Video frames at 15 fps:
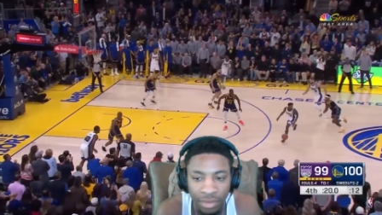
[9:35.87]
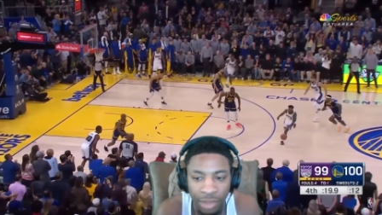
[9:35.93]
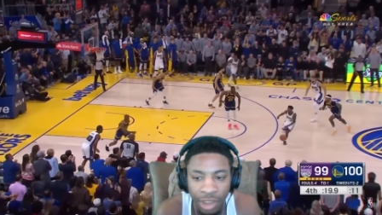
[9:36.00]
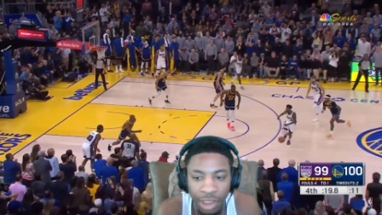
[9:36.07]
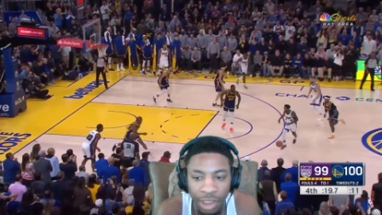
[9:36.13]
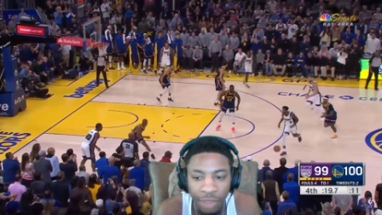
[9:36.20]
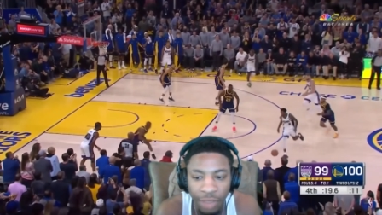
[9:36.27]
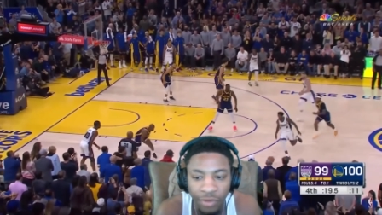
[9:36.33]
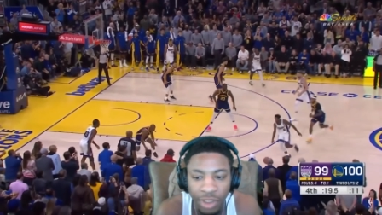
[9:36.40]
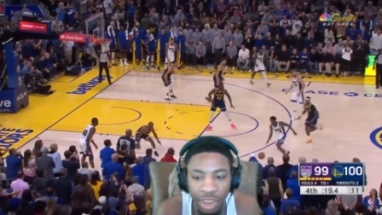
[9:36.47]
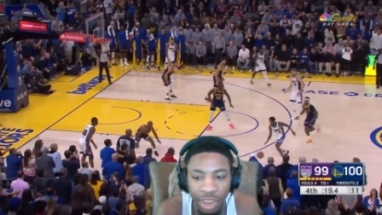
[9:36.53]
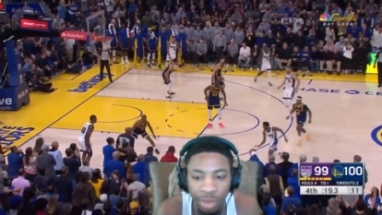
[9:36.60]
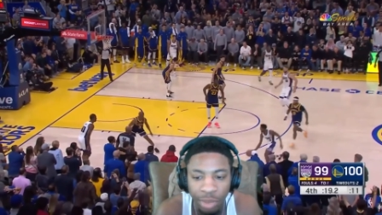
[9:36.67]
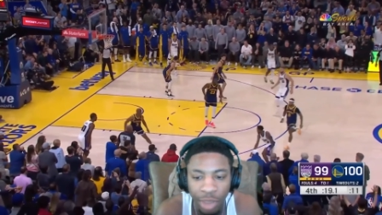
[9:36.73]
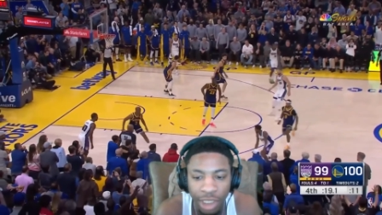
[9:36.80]
Good
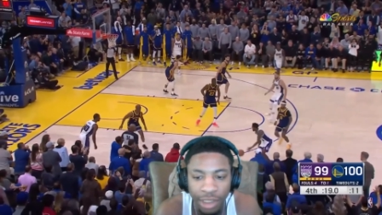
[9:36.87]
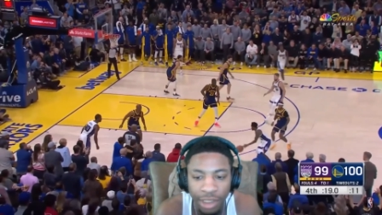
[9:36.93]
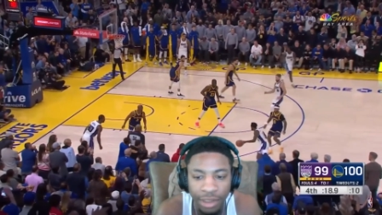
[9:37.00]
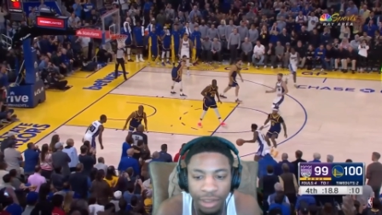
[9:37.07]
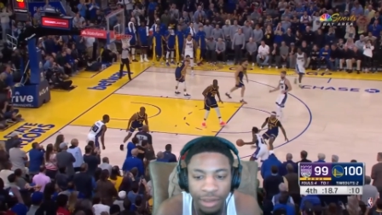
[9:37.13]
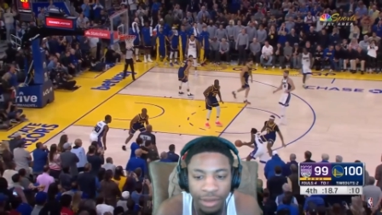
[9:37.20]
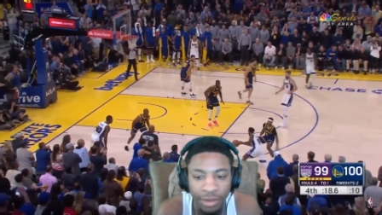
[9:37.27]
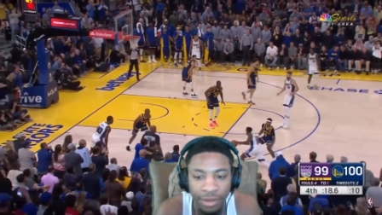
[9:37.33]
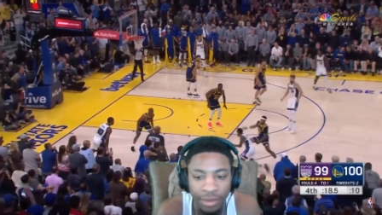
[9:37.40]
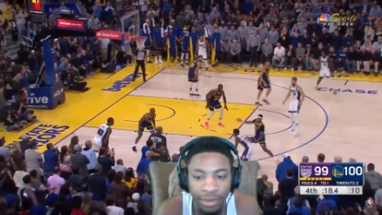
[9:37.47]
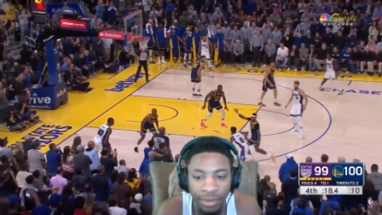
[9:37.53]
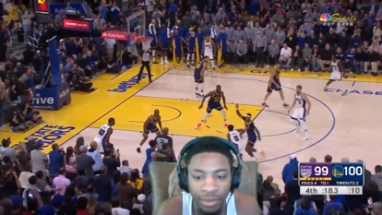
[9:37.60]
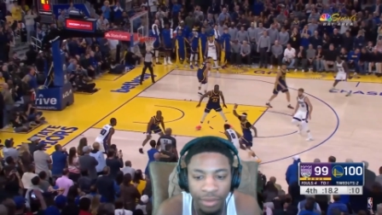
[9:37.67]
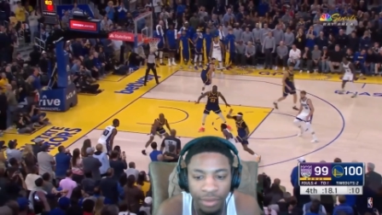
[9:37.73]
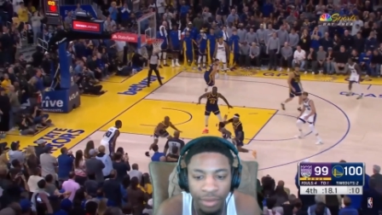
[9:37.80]
defense, GP.
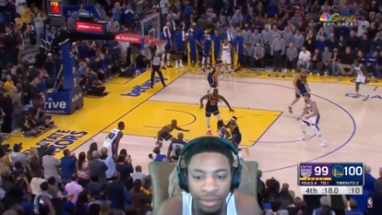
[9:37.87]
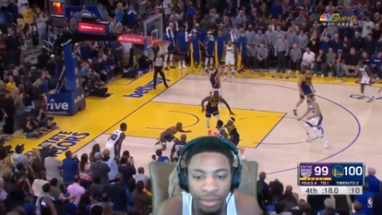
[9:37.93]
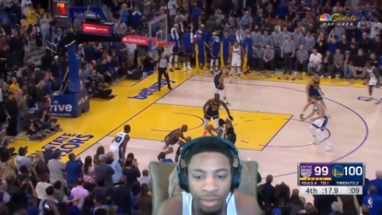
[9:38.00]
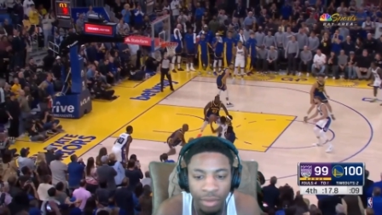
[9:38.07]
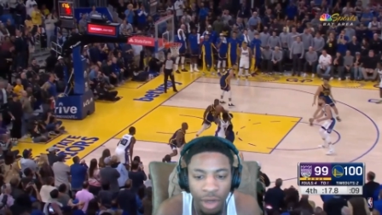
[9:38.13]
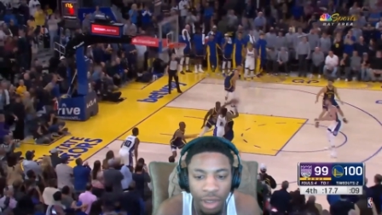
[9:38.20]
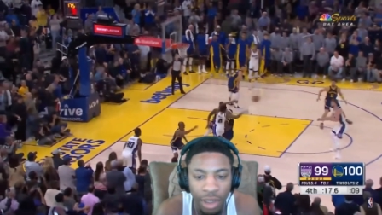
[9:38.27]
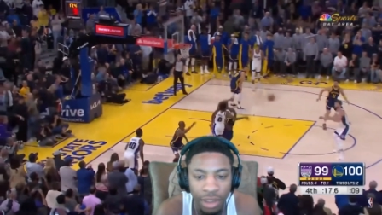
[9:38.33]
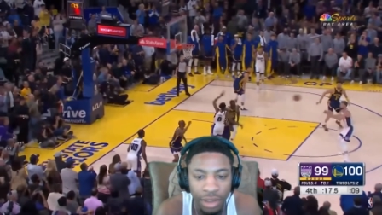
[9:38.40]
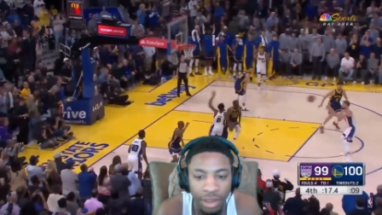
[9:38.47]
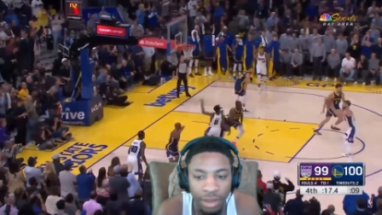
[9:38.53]
Monk.